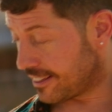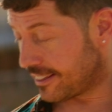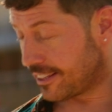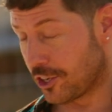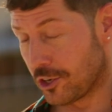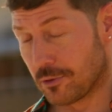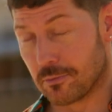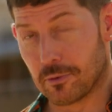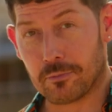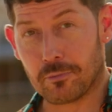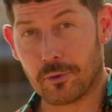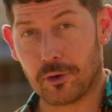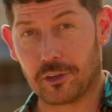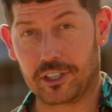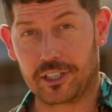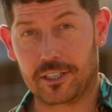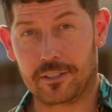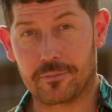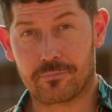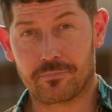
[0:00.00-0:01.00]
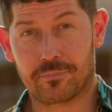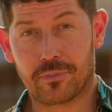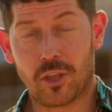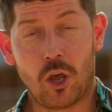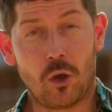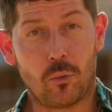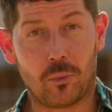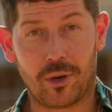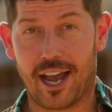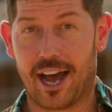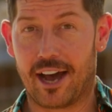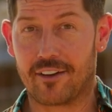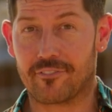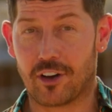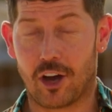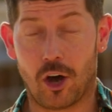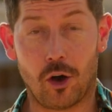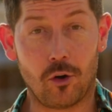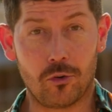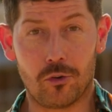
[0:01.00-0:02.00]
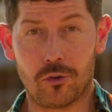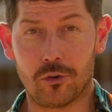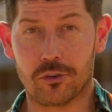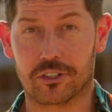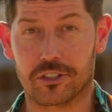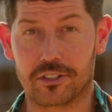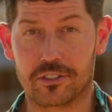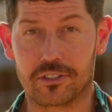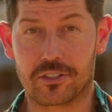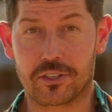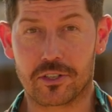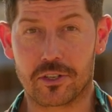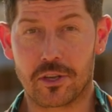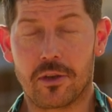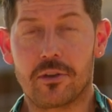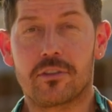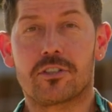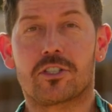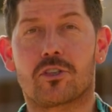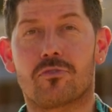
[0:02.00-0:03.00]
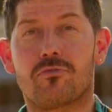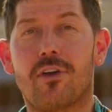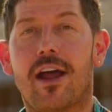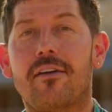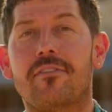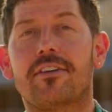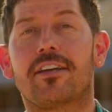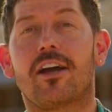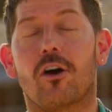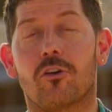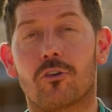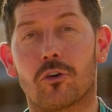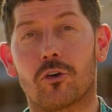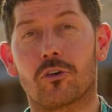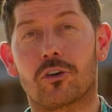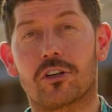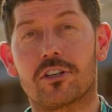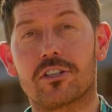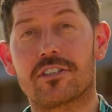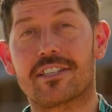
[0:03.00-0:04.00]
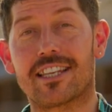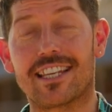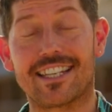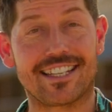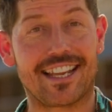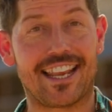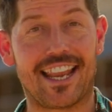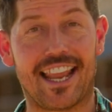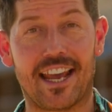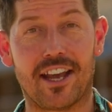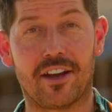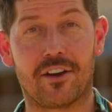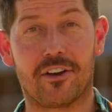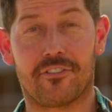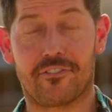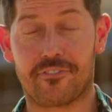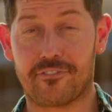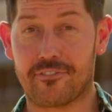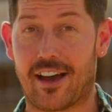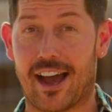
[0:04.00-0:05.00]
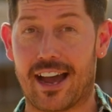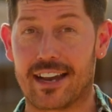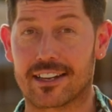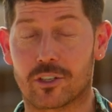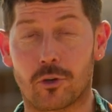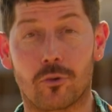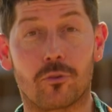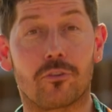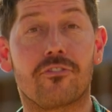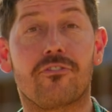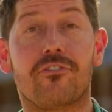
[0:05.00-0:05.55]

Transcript: the human body, we have our organs. Surrounding our organs is a layer of fat called